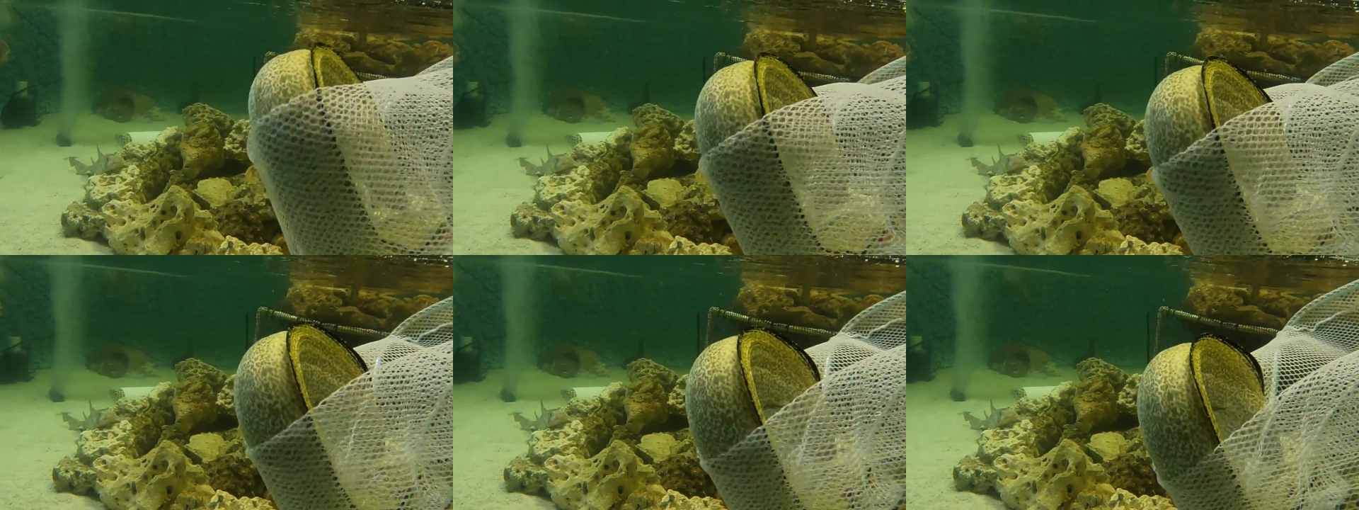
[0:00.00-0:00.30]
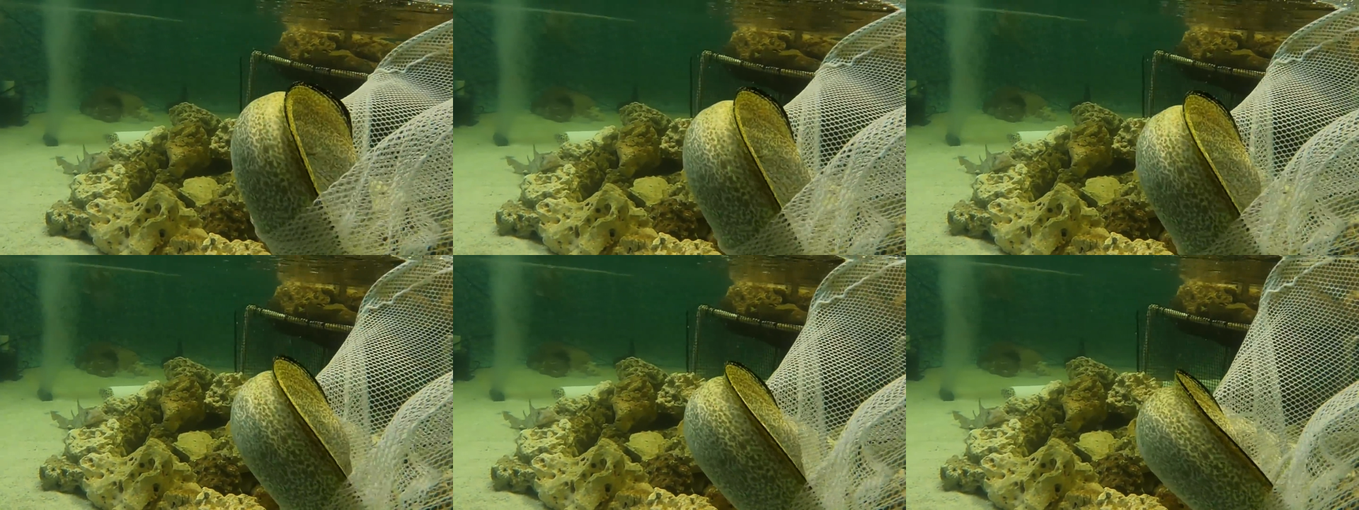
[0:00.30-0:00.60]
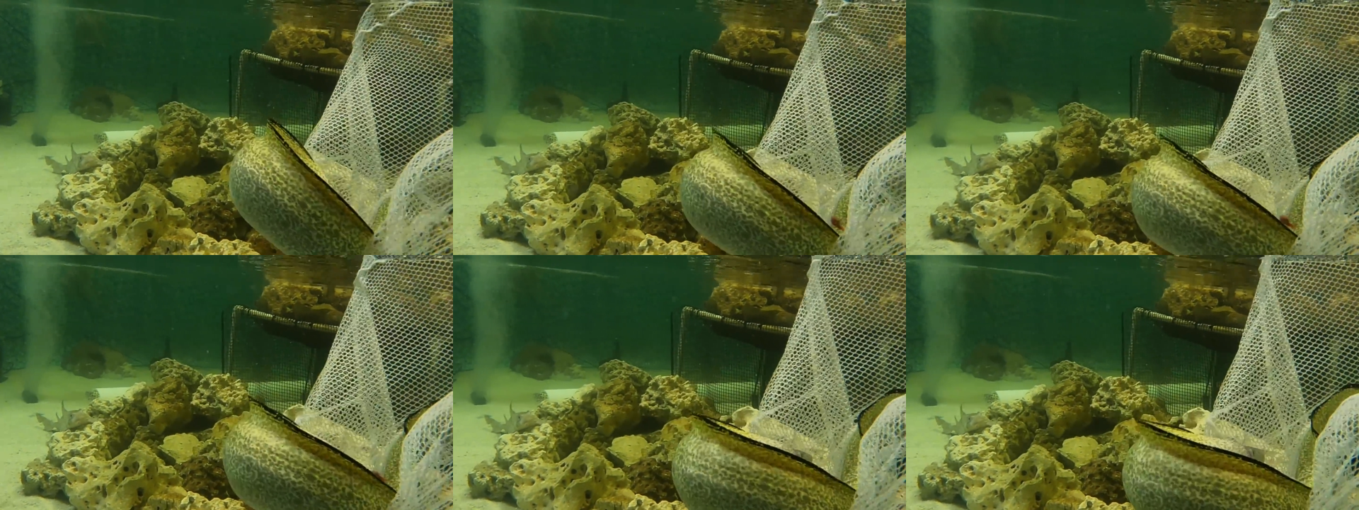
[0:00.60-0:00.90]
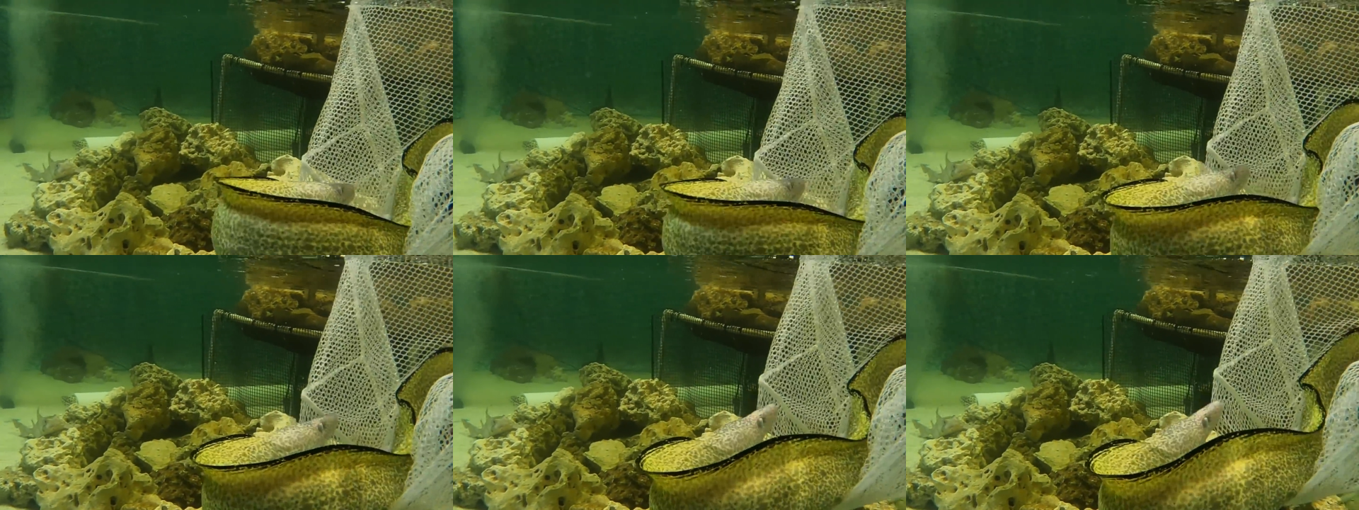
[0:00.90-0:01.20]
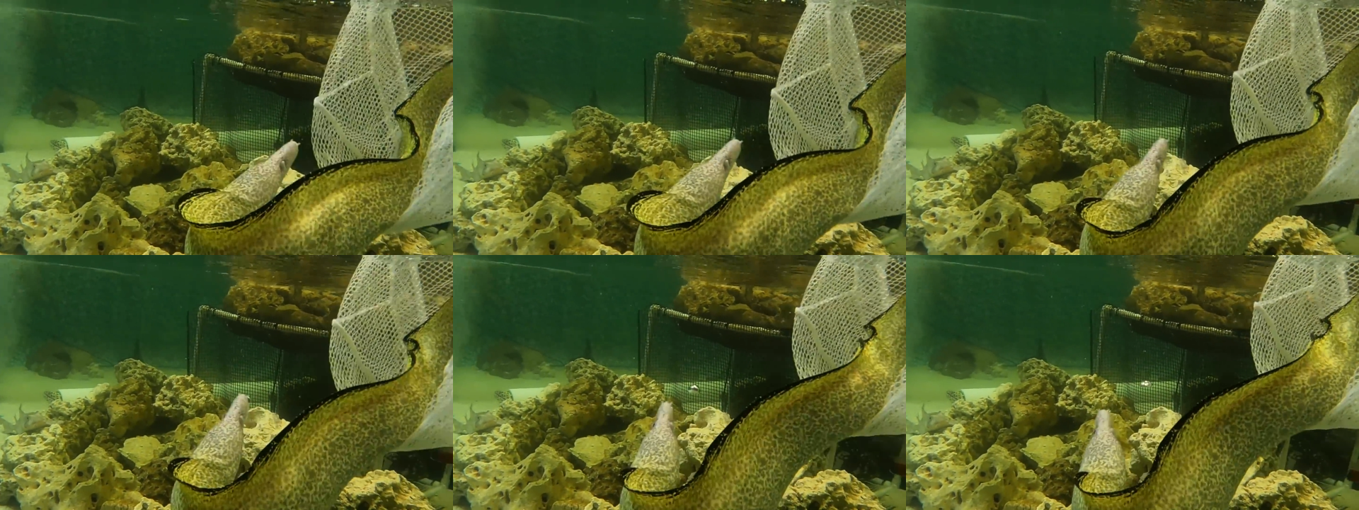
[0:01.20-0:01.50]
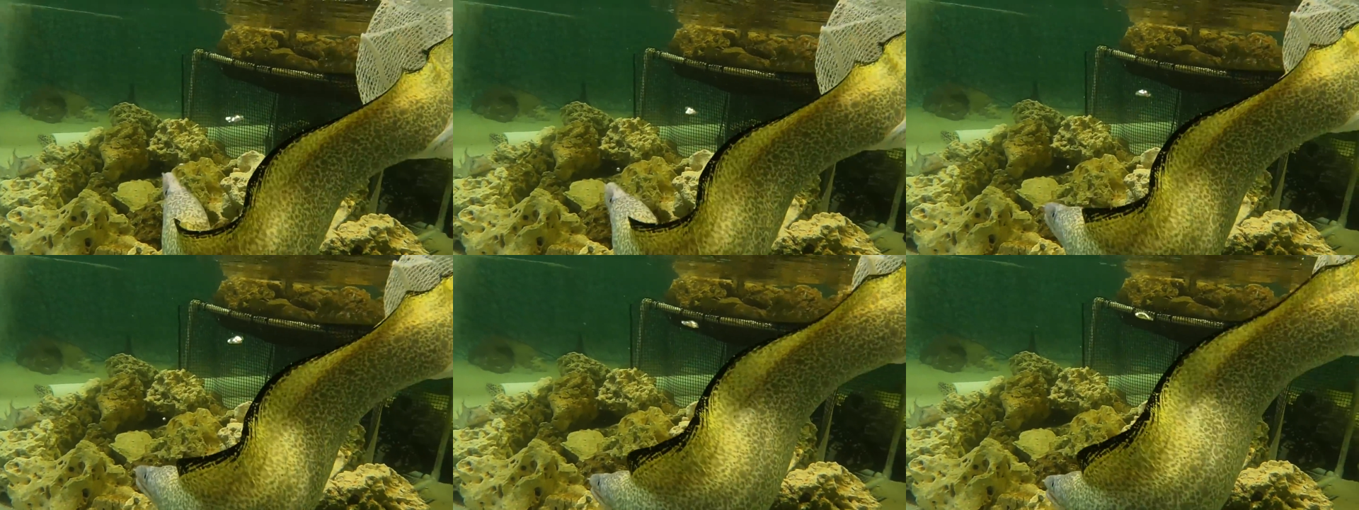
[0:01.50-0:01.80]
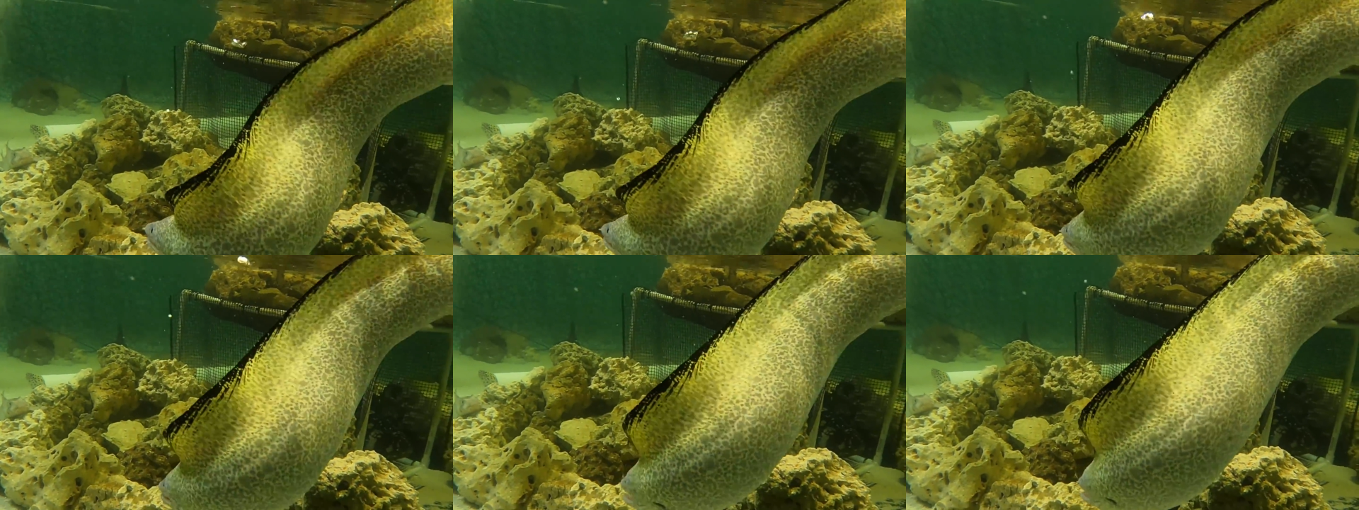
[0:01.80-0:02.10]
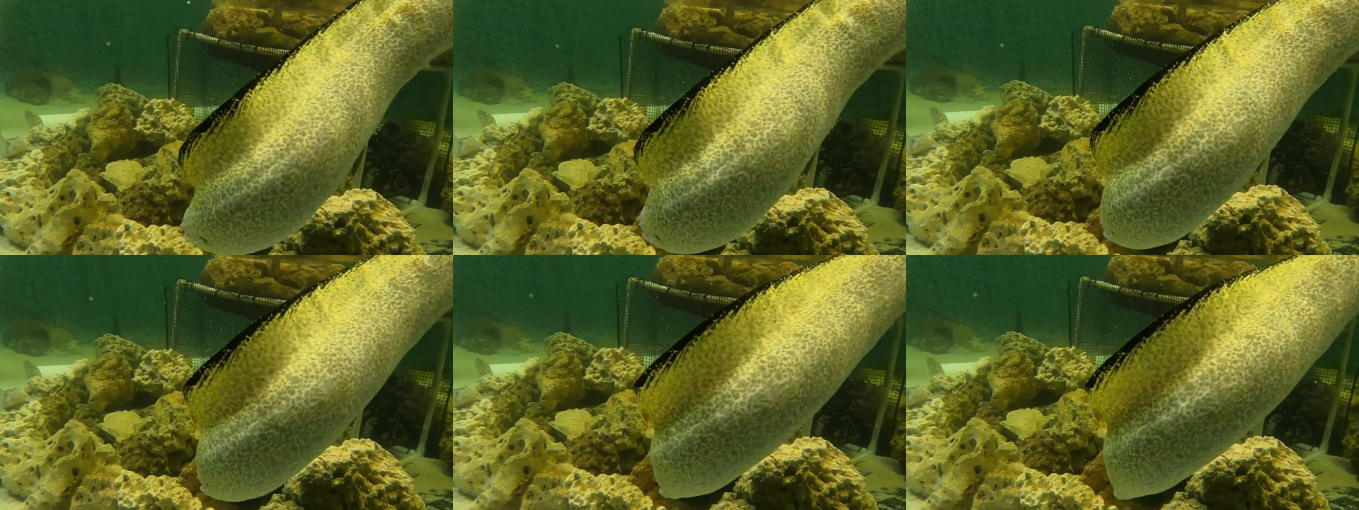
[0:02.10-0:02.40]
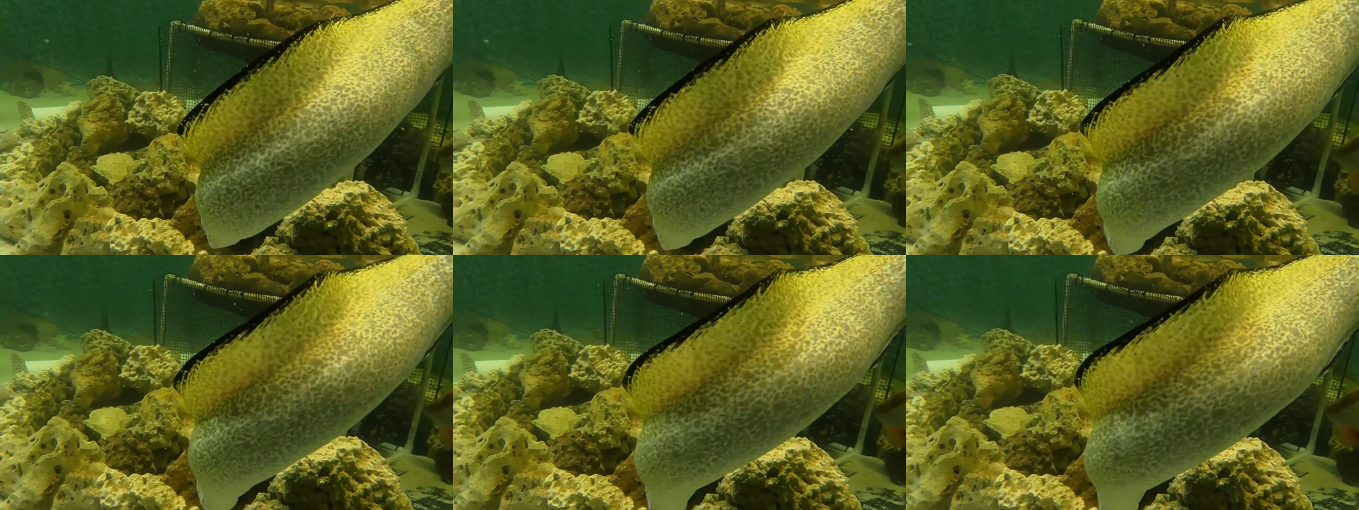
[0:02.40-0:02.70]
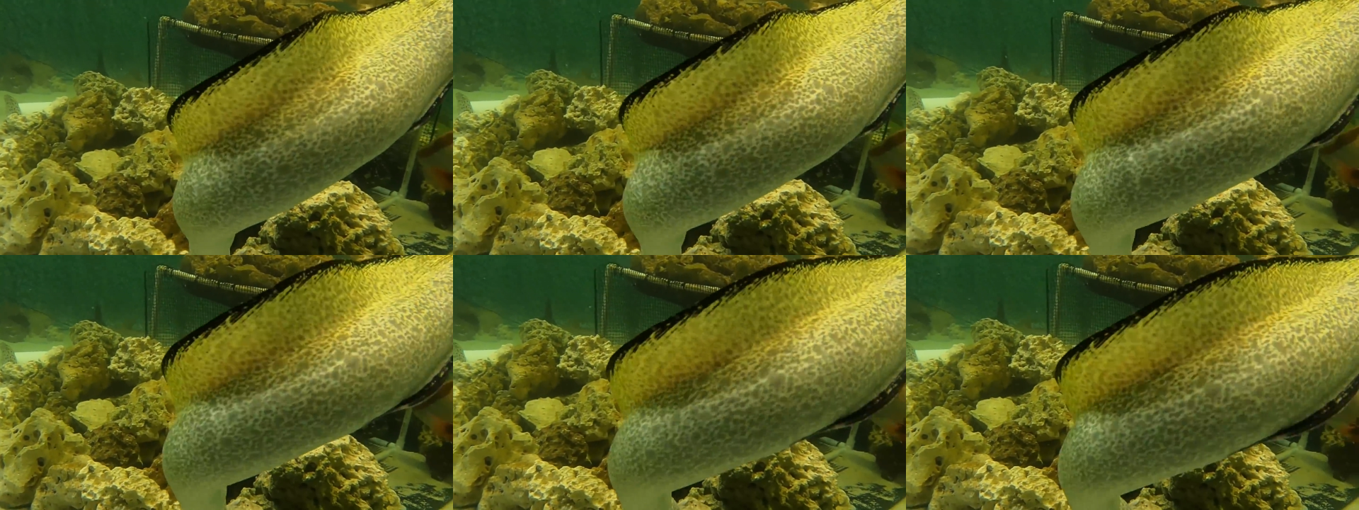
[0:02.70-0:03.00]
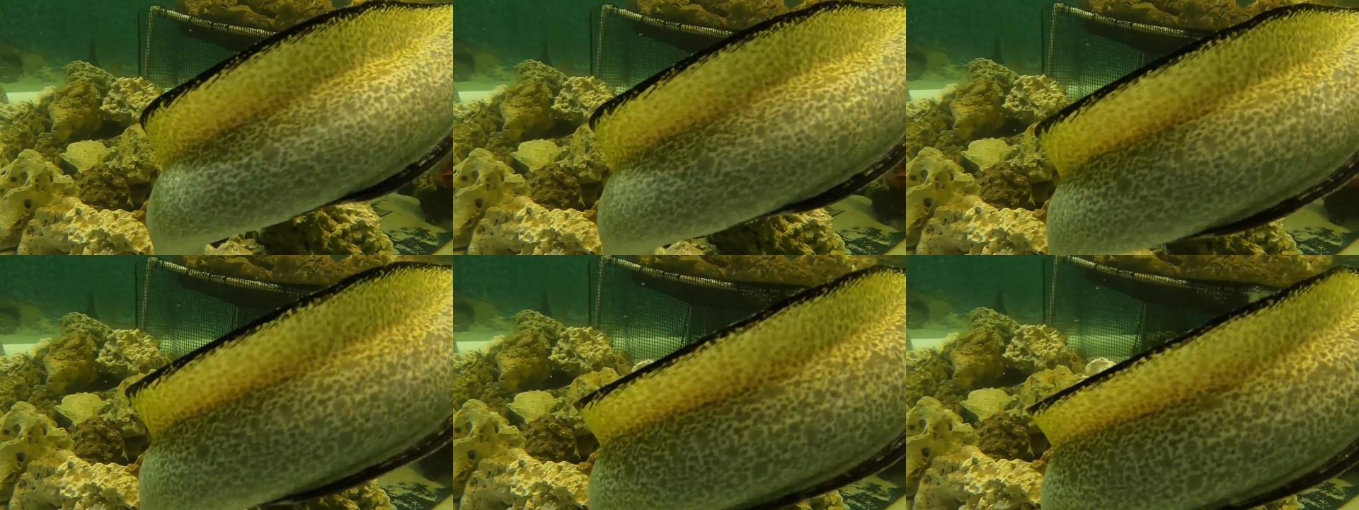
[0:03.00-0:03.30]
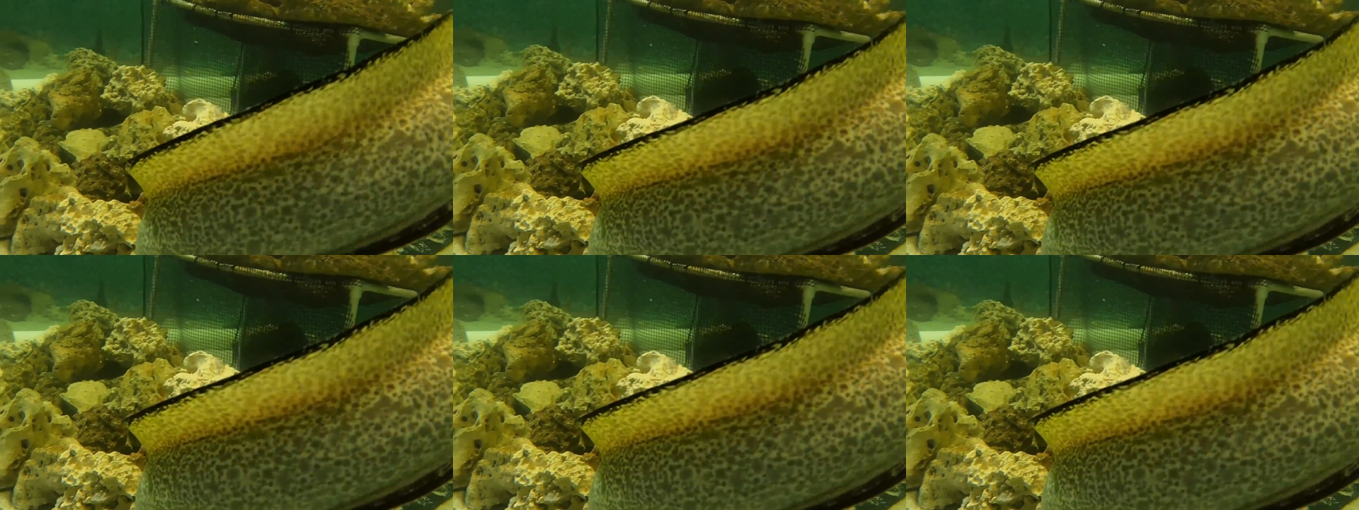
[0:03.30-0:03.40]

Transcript: Nobody's mouth can be seen.